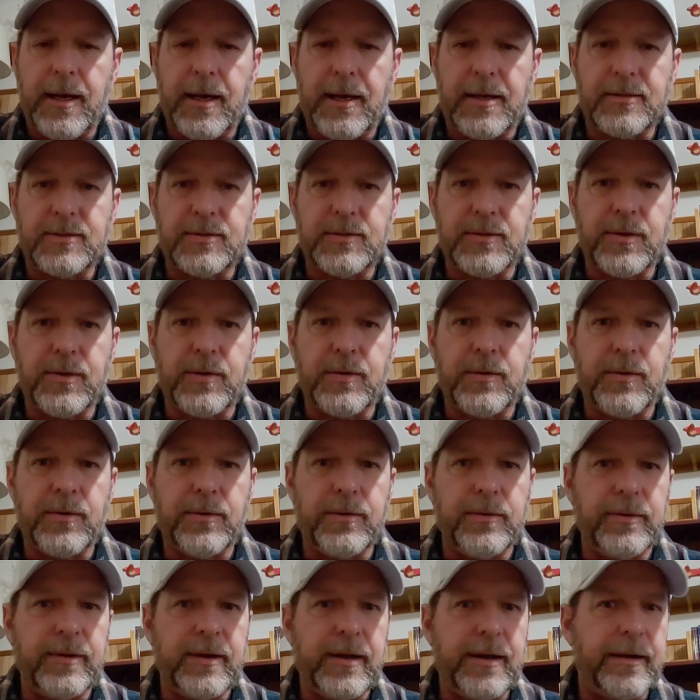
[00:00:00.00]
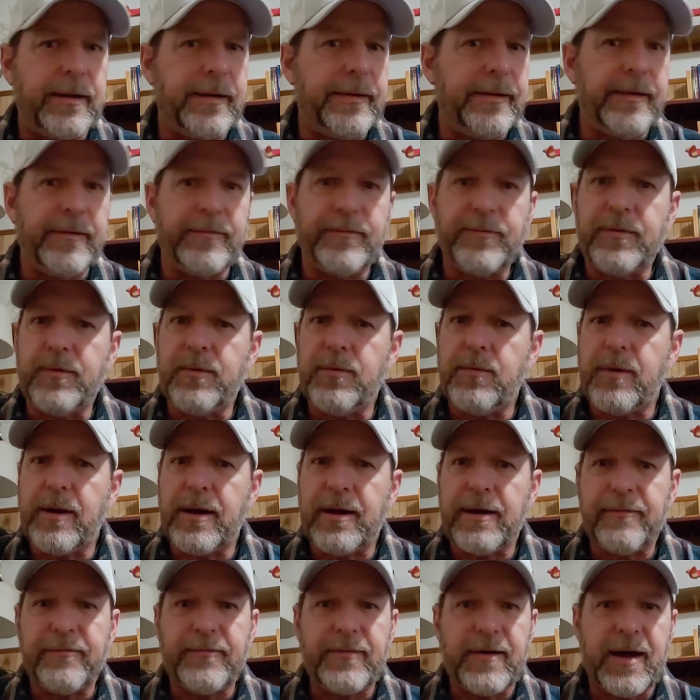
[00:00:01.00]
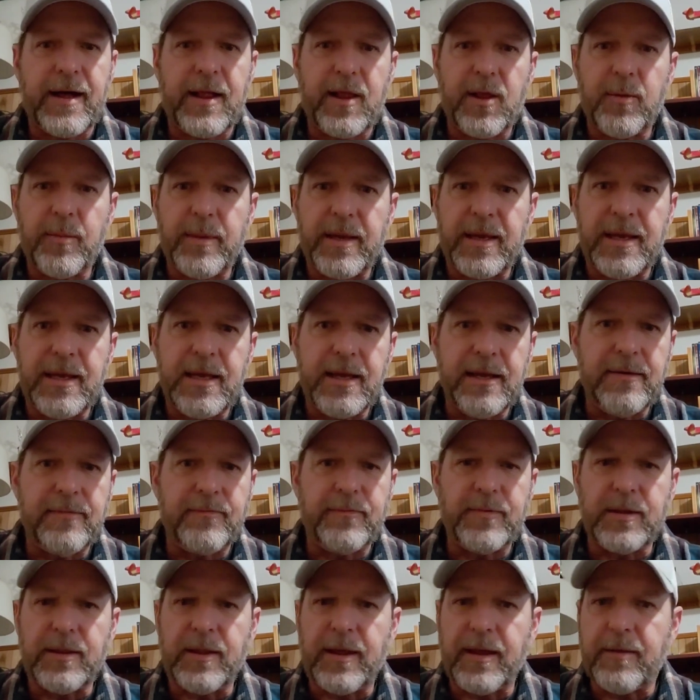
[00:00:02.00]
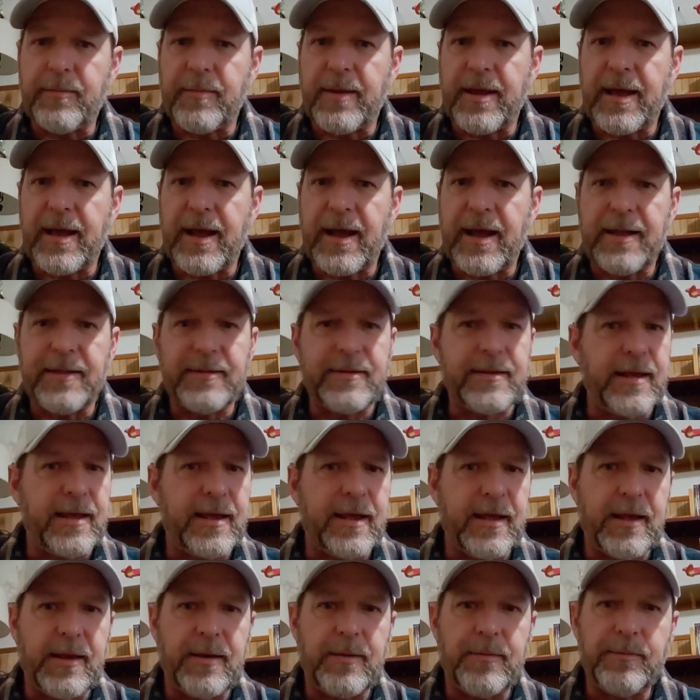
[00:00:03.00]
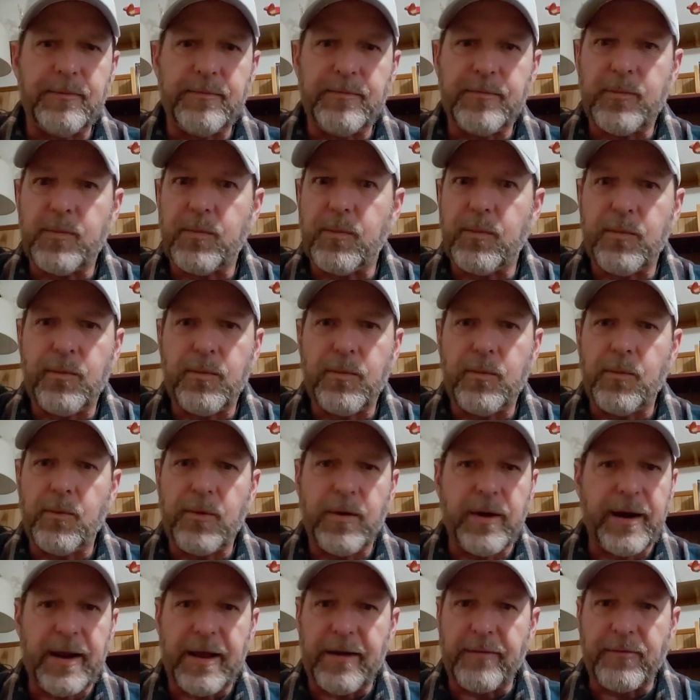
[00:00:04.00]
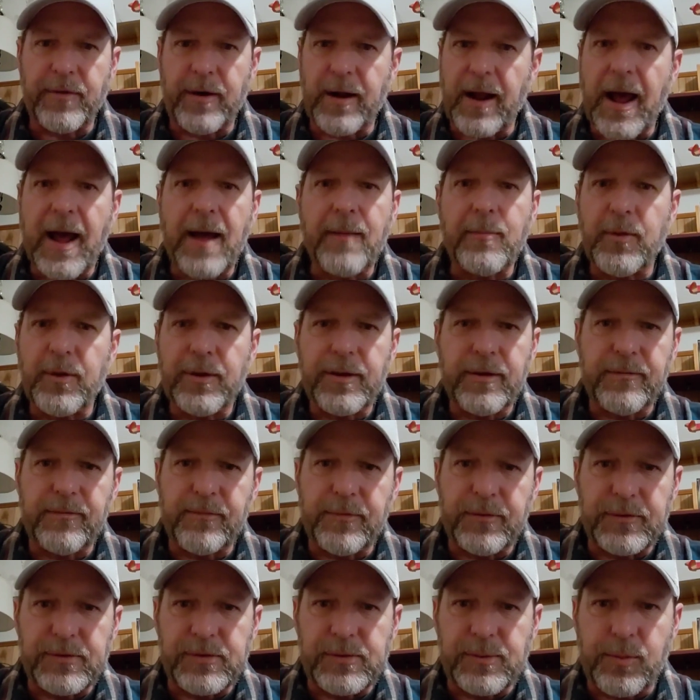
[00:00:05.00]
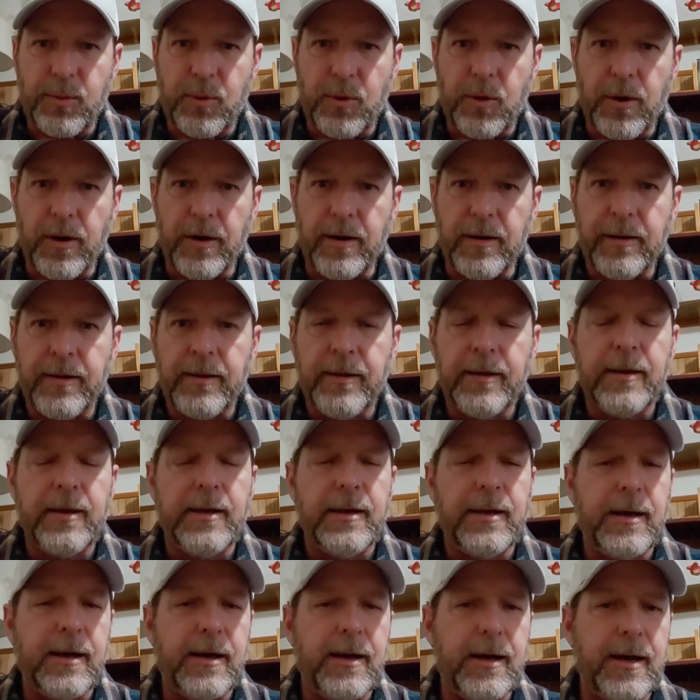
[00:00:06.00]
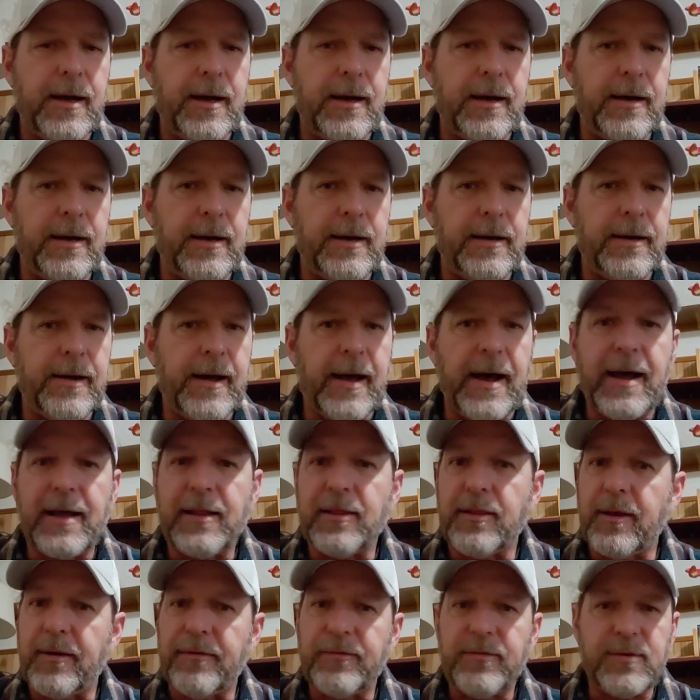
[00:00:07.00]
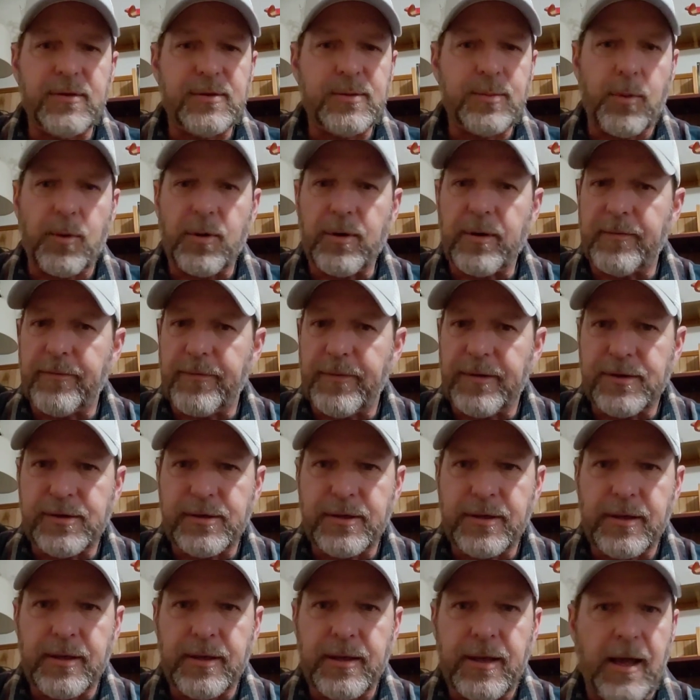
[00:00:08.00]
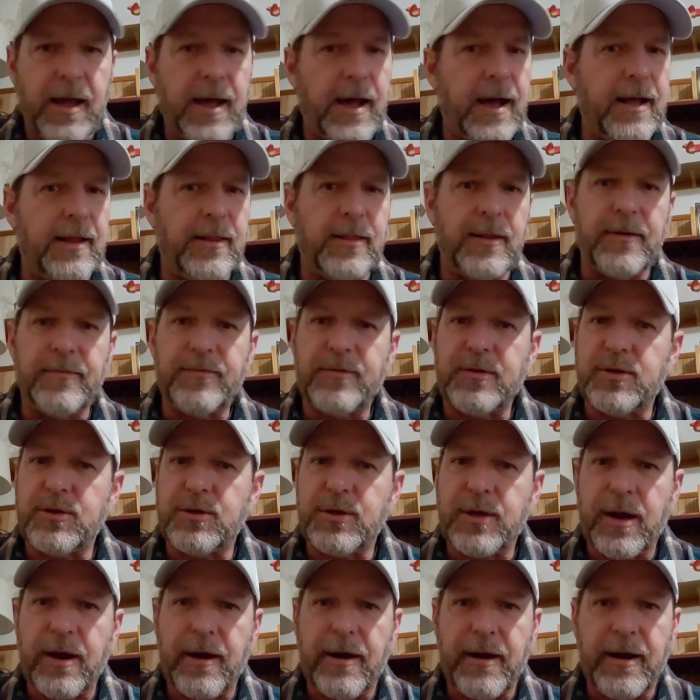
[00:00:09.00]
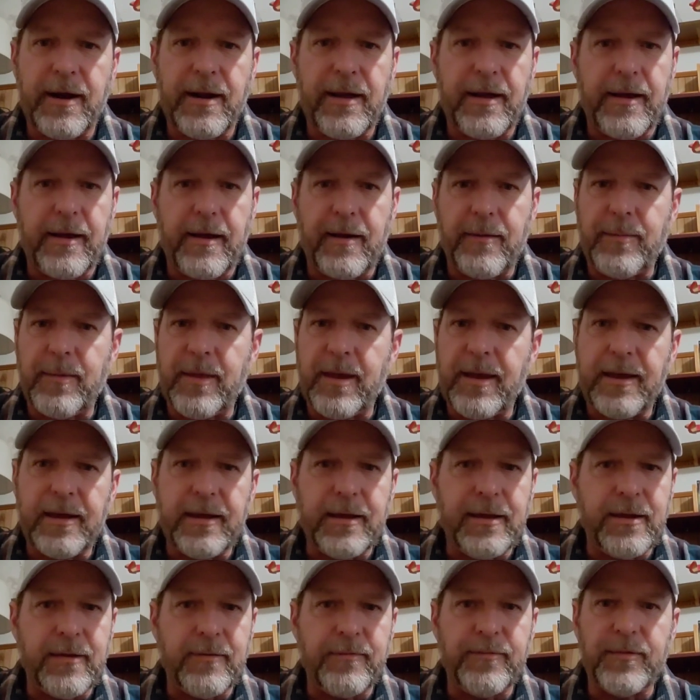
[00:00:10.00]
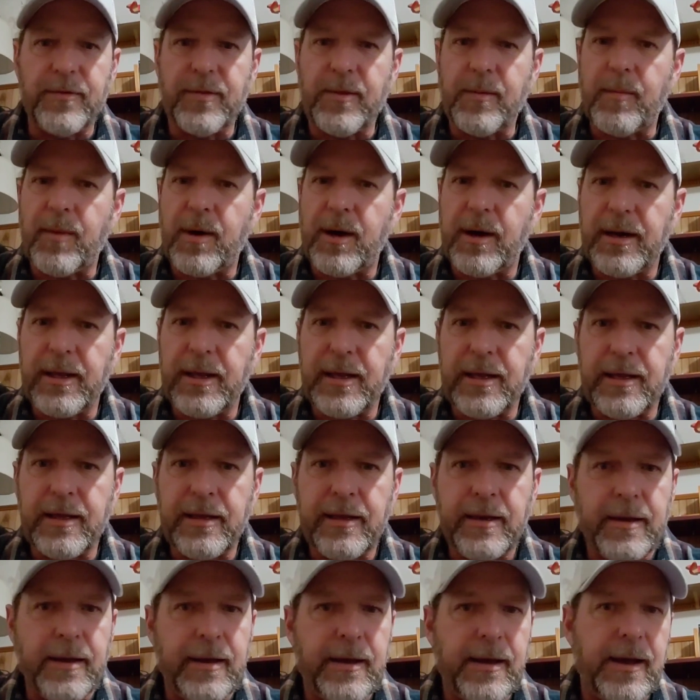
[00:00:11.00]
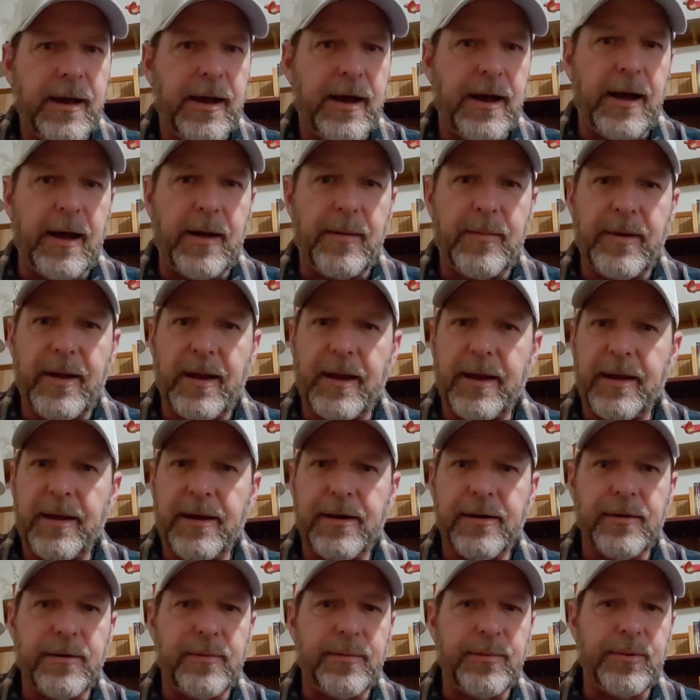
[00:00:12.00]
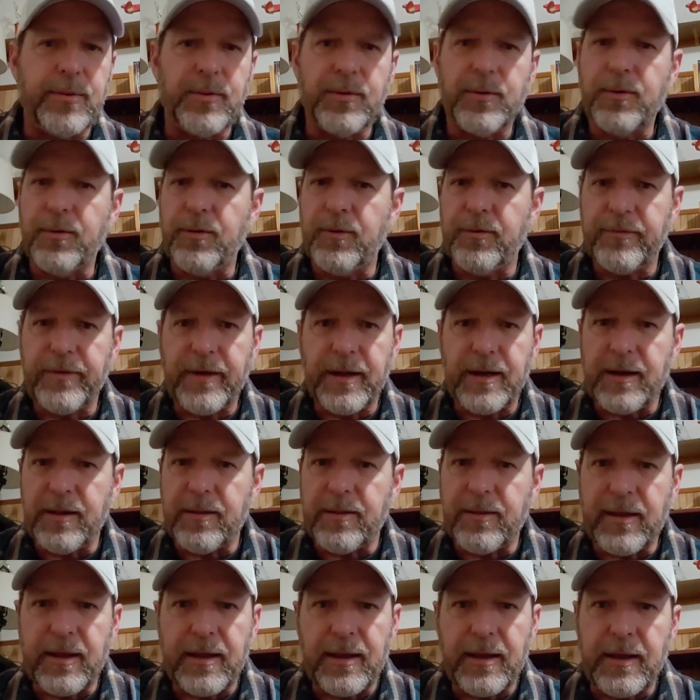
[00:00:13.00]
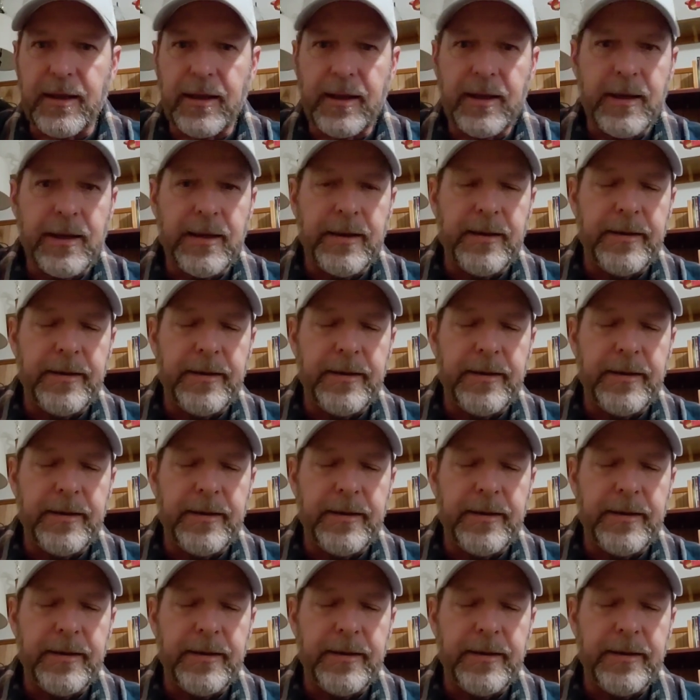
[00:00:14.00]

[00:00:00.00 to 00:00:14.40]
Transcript: So if you want to follow me, if you like my content, whatever. I'm looking for support. I love the sport of fishing. I love to share it. I'm not here for the money. I'm not here to prove anything.